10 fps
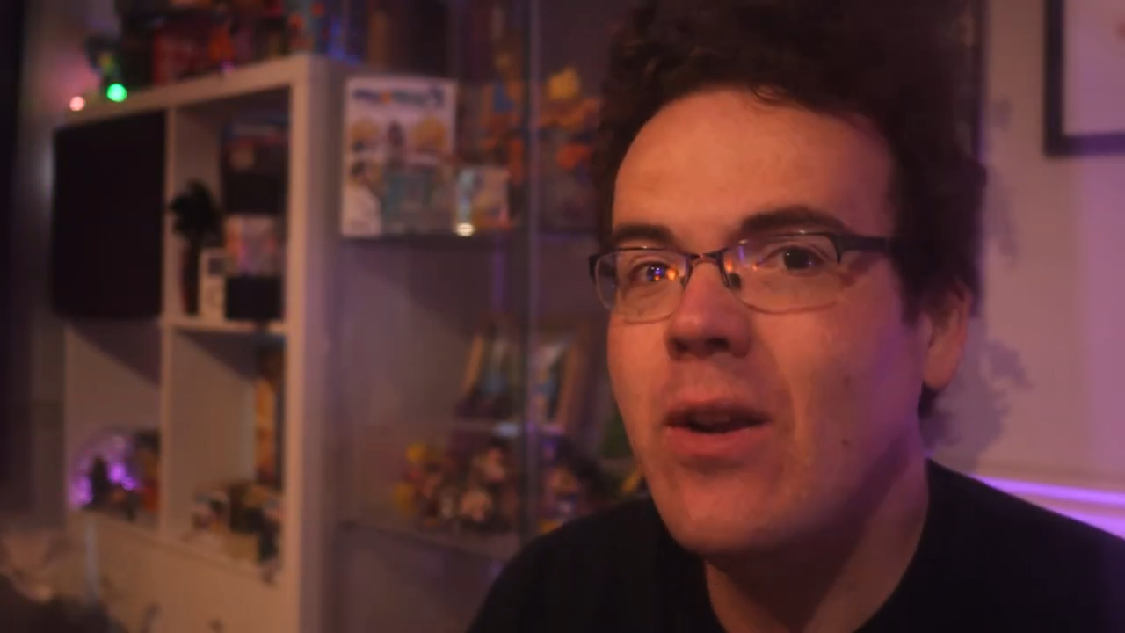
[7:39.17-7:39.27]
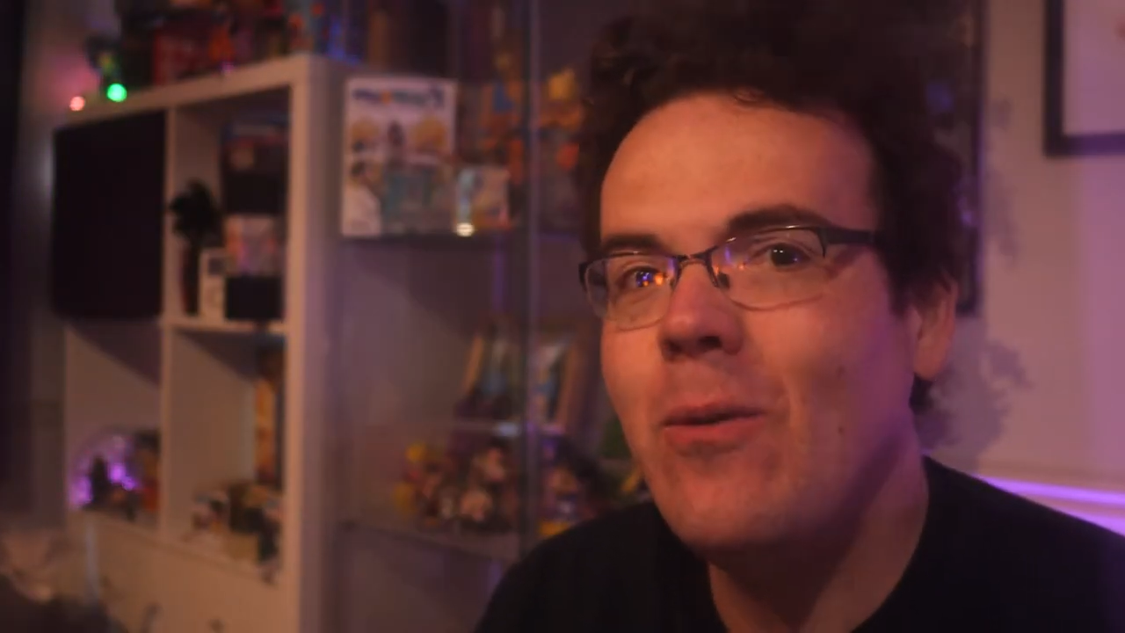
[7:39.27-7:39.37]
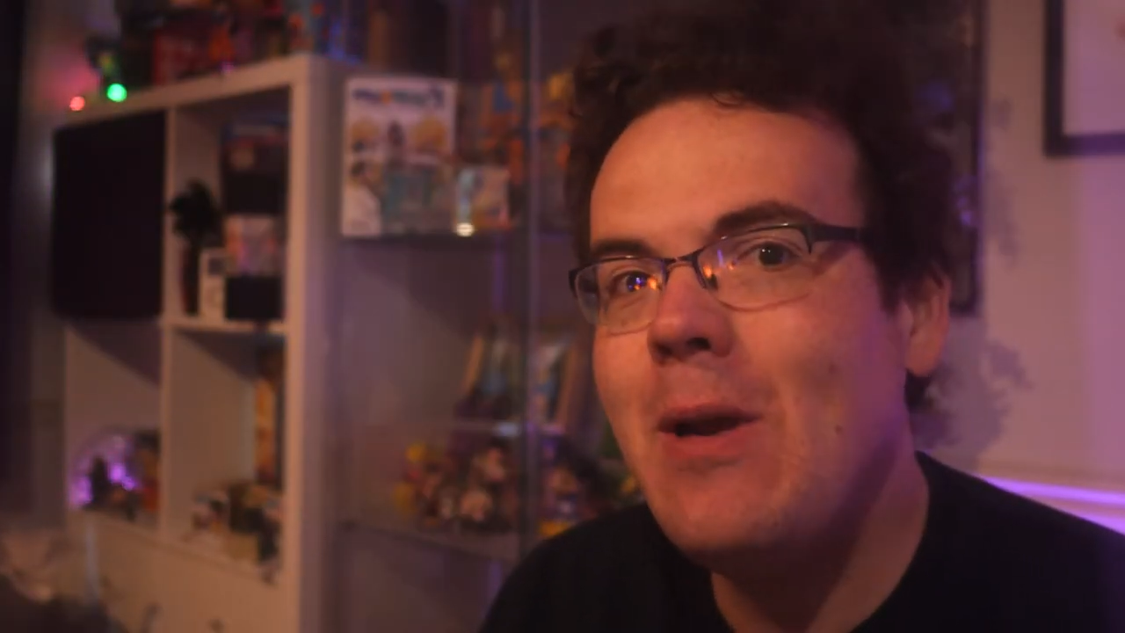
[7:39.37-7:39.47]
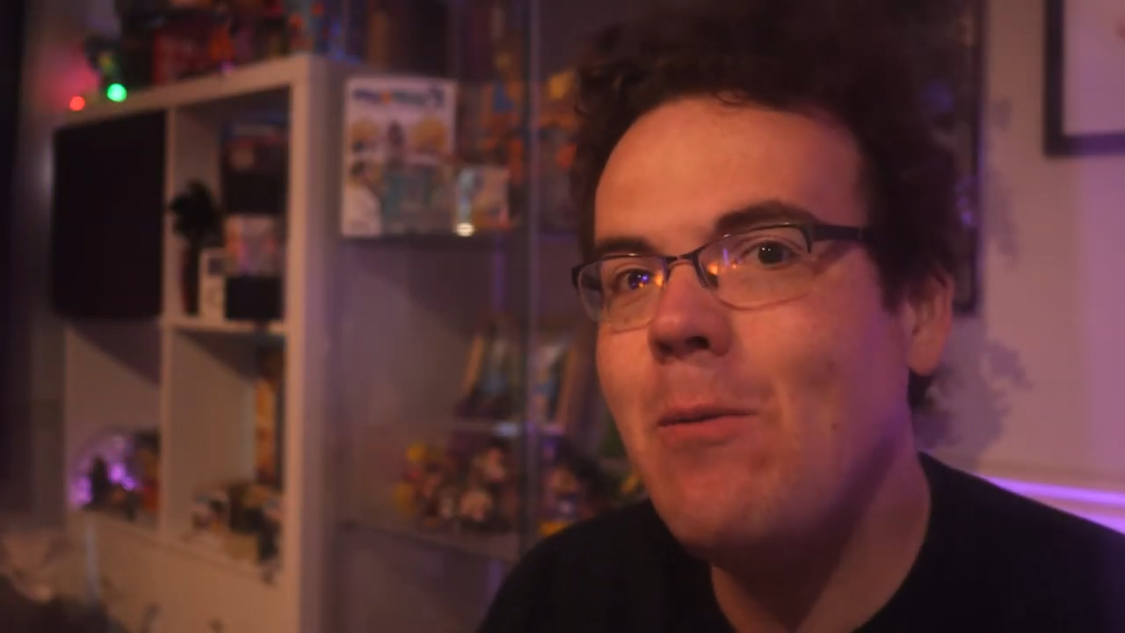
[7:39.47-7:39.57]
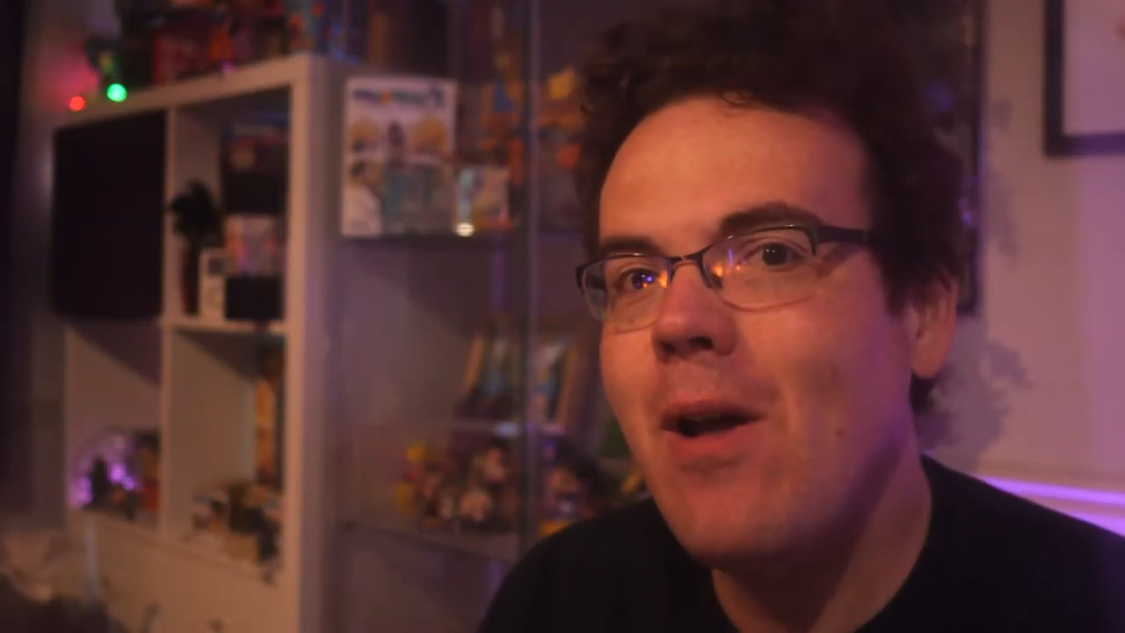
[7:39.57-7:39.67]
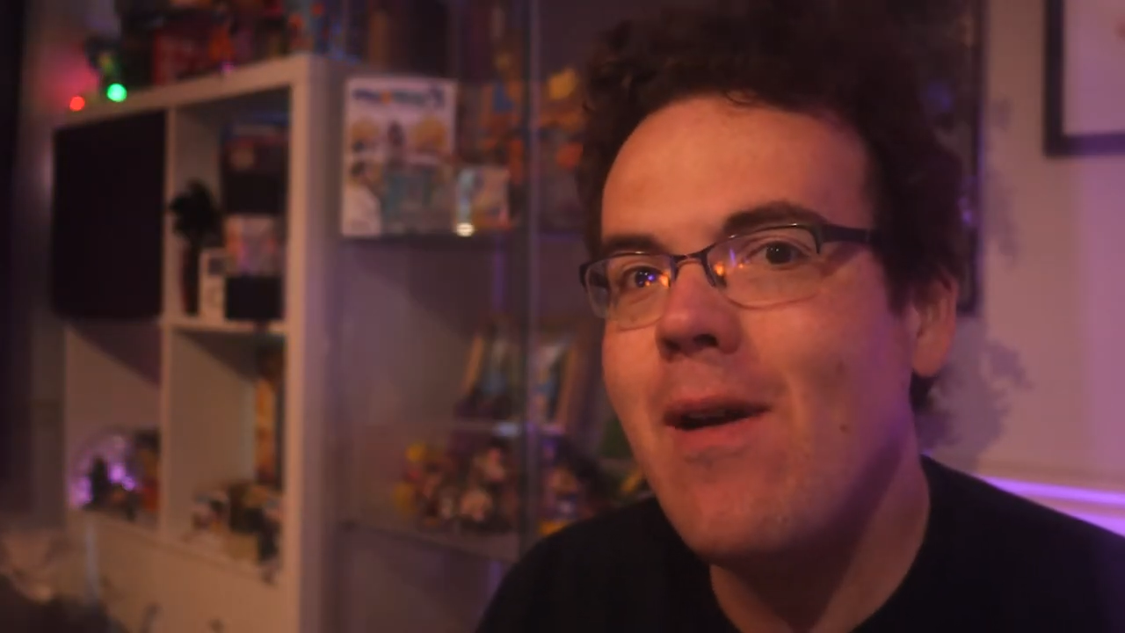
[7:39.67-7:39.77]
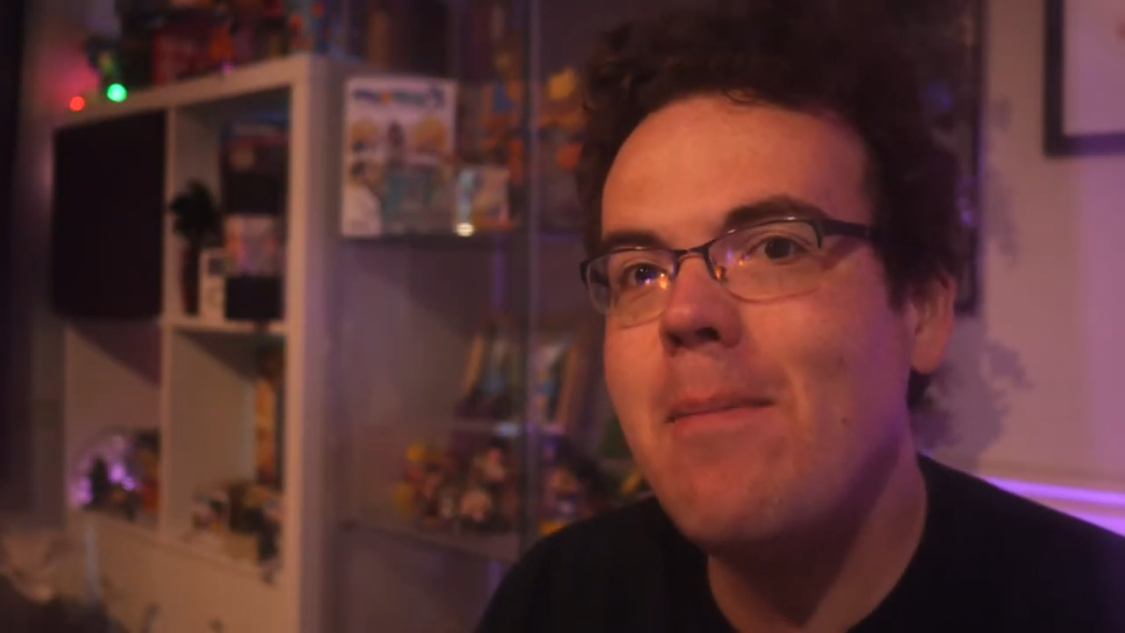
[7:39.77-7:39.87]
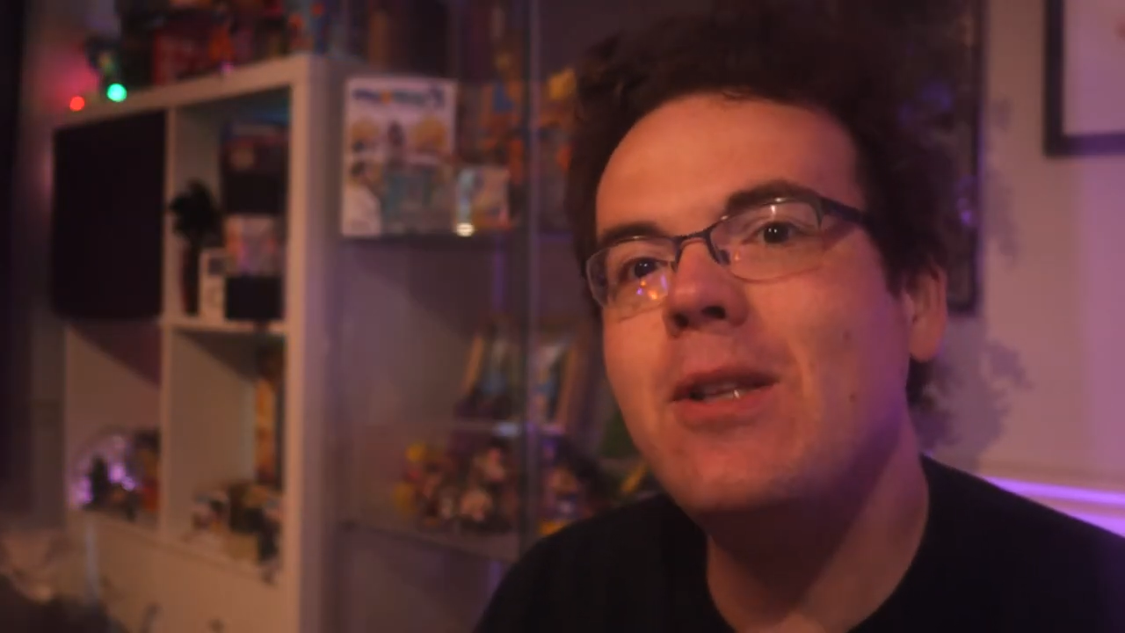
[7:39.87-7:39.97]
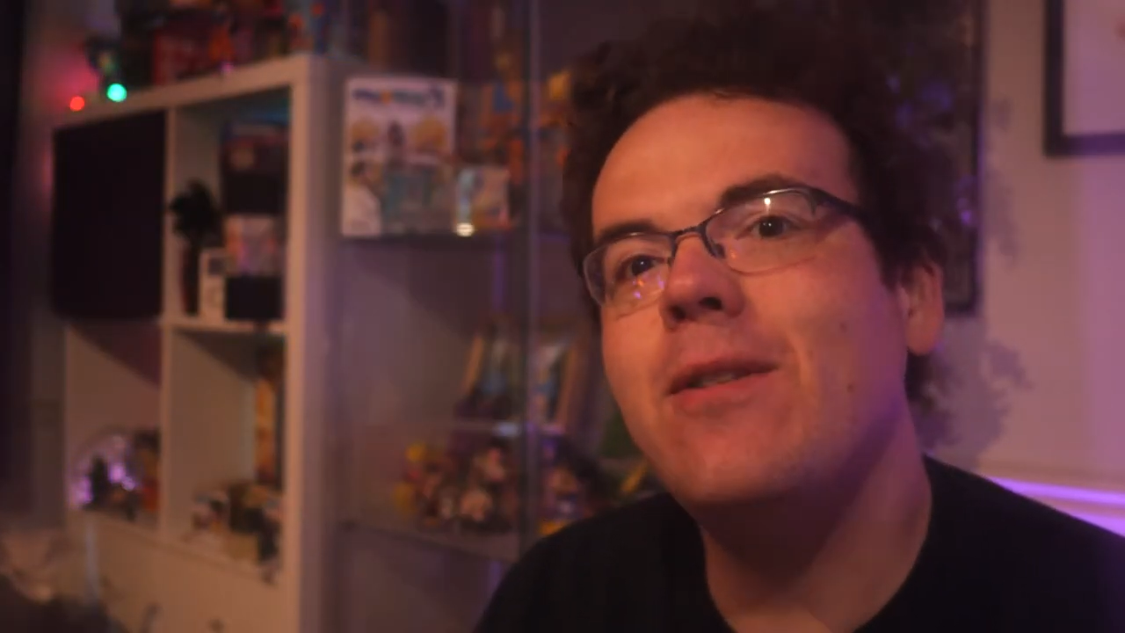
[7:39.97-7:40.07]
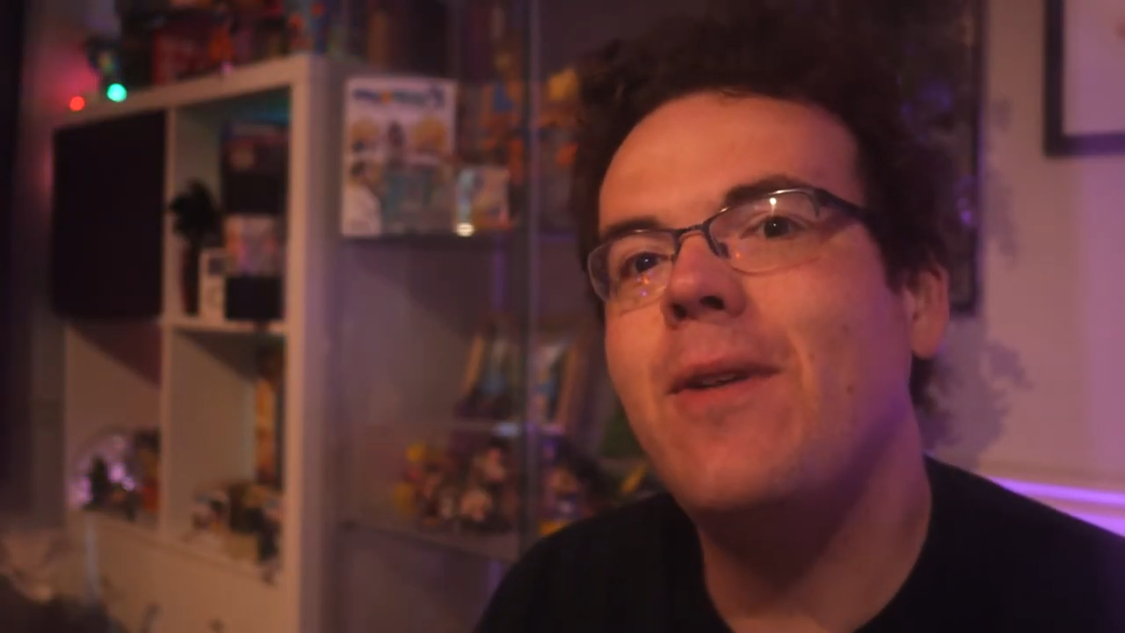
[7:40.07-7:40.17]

we were able to